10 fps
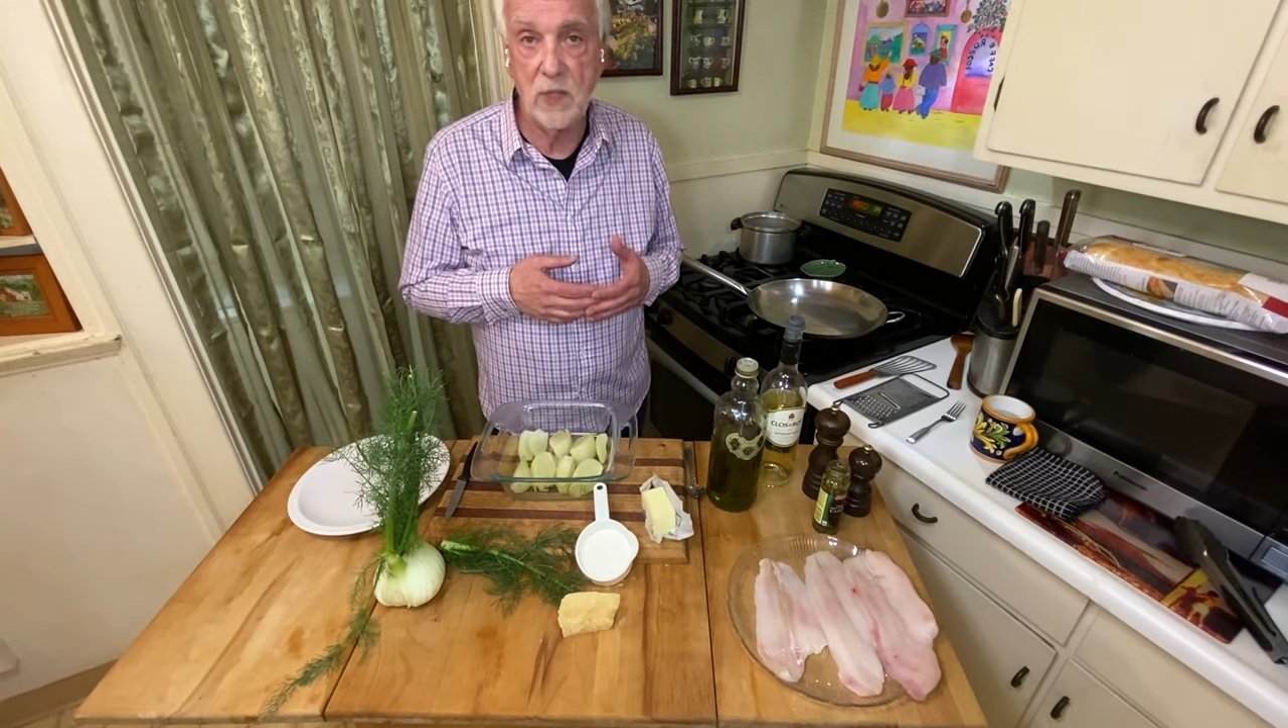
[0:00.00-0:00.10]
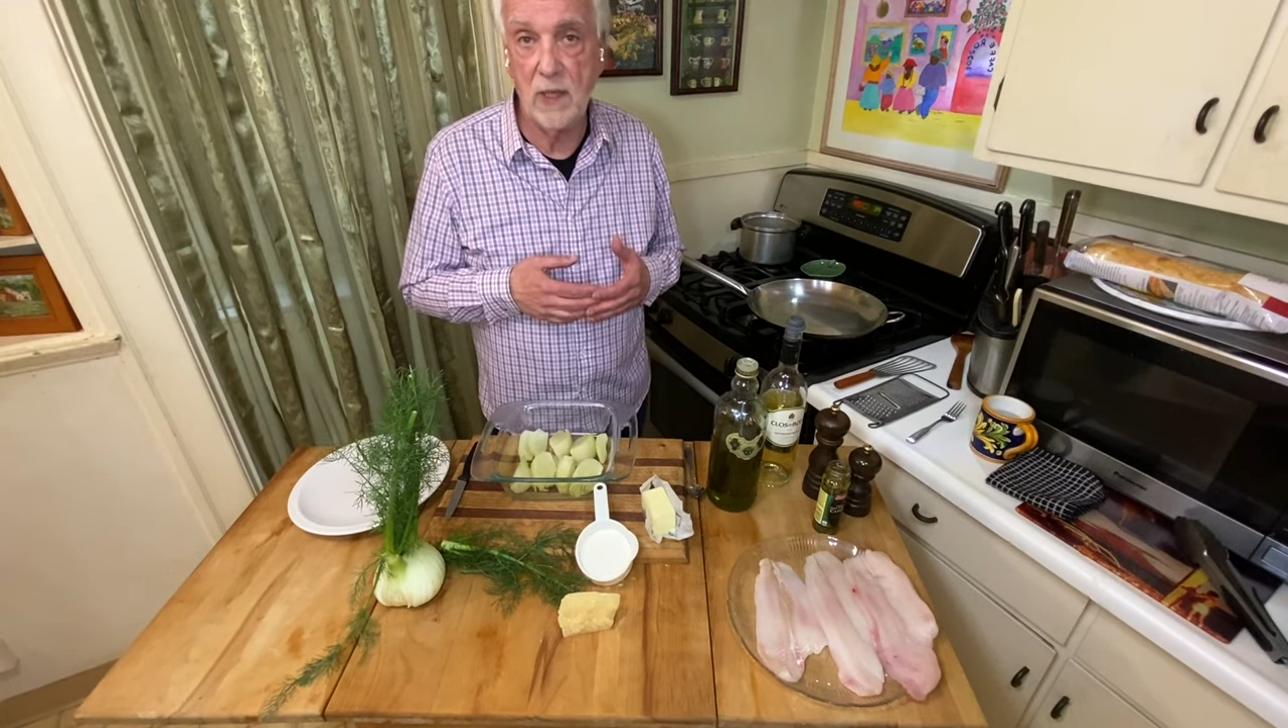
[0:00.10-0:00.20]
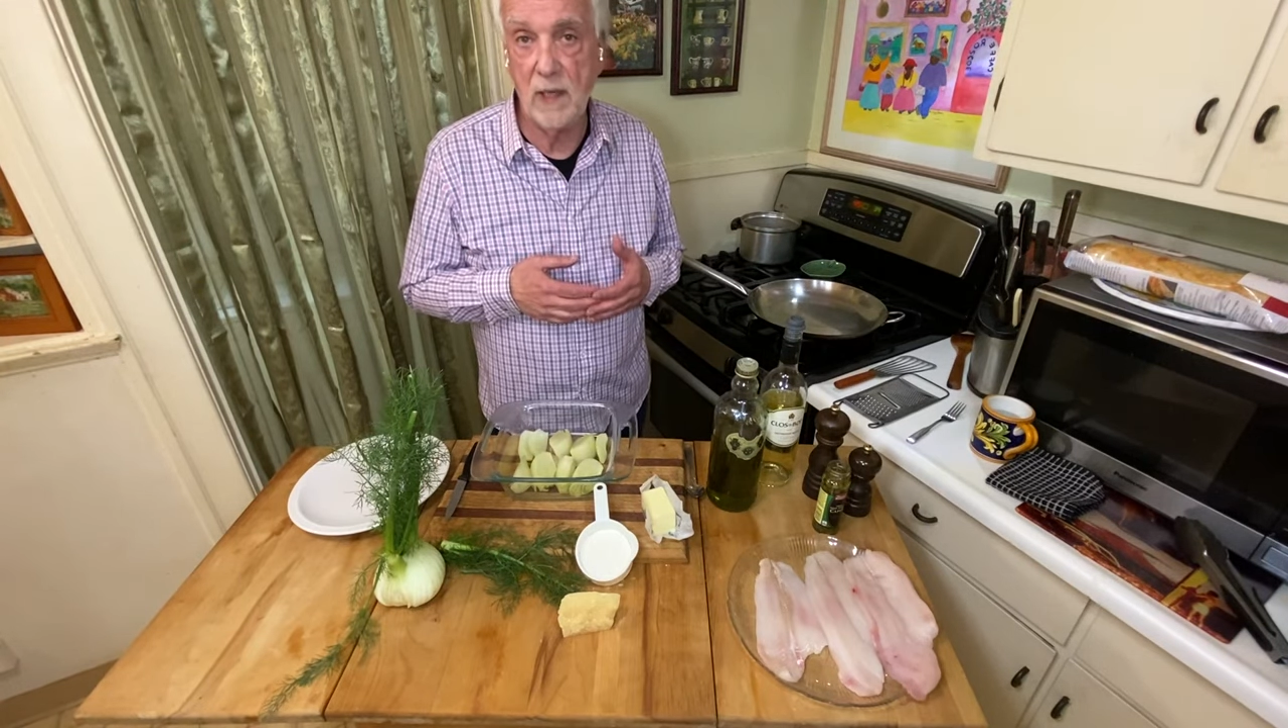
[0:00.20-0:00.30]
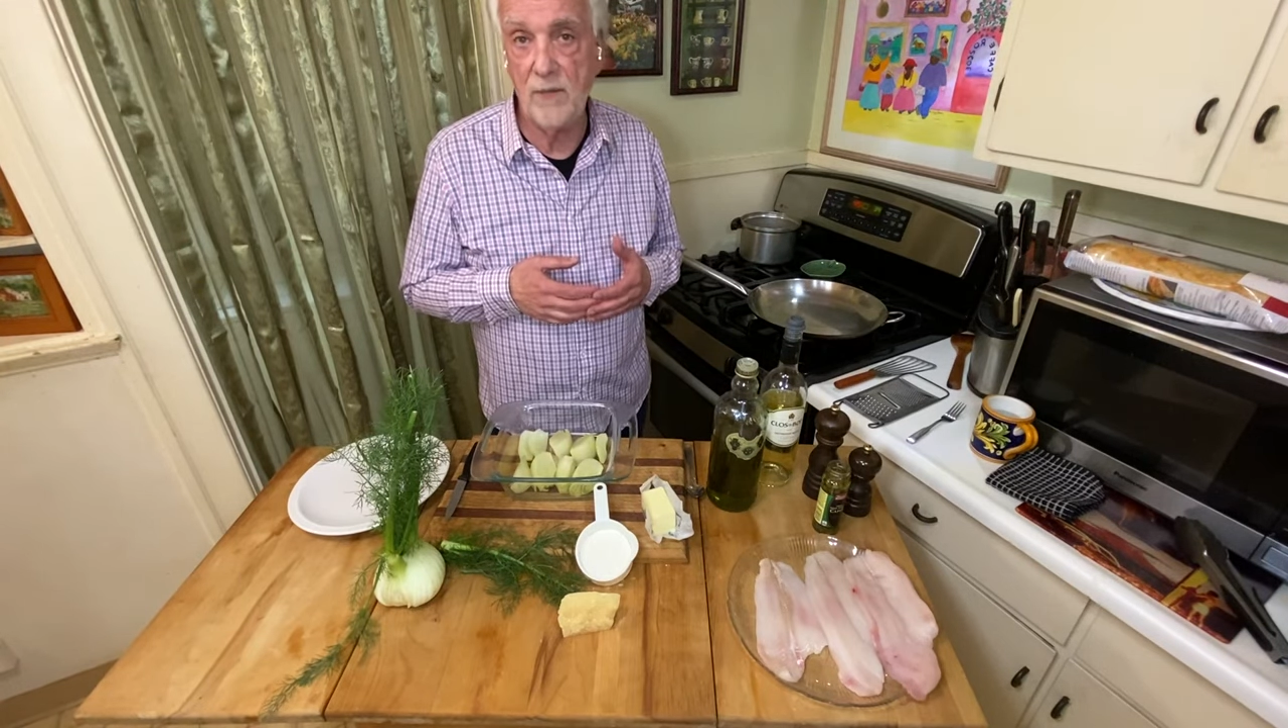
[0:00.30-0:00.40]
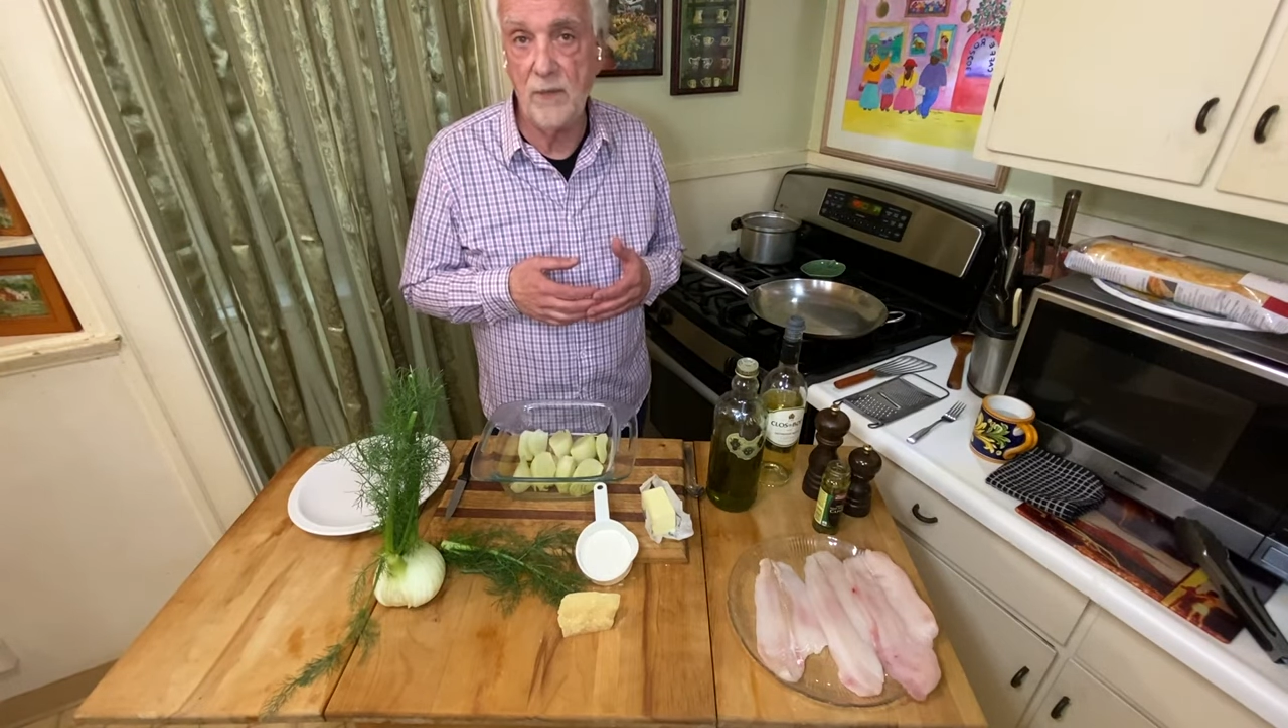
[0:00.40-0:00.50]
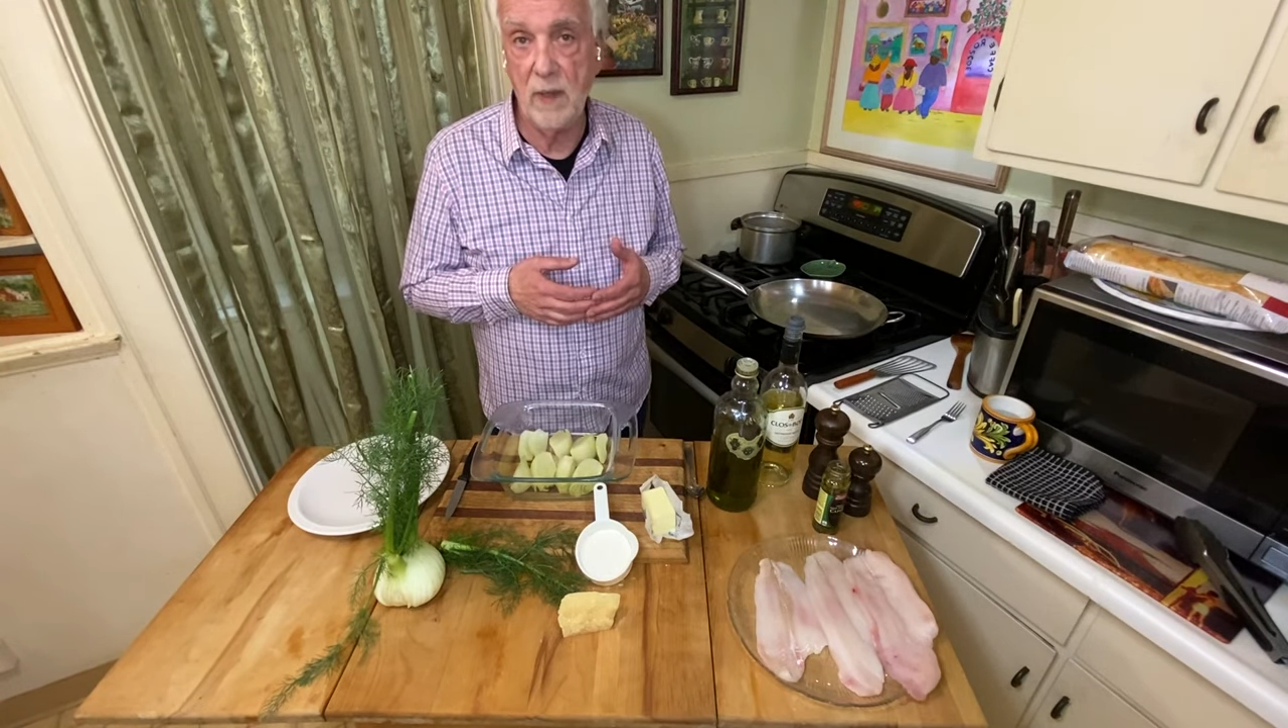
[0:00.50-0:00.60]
Jeff